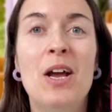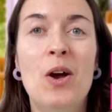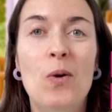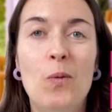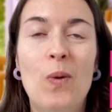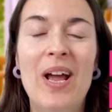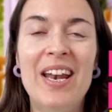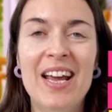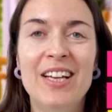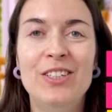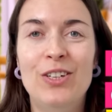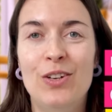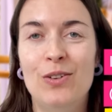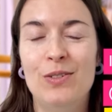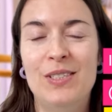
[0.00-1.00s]
When I
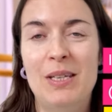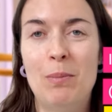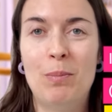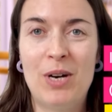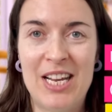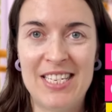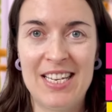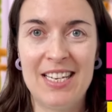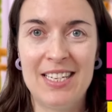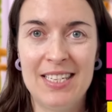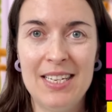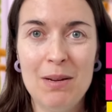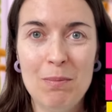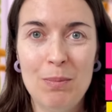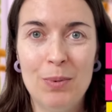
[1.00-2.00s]
use the present
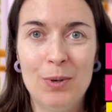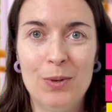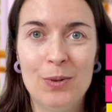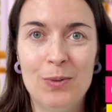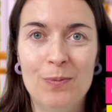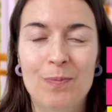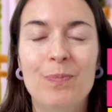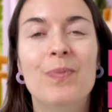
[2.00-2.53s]
simple,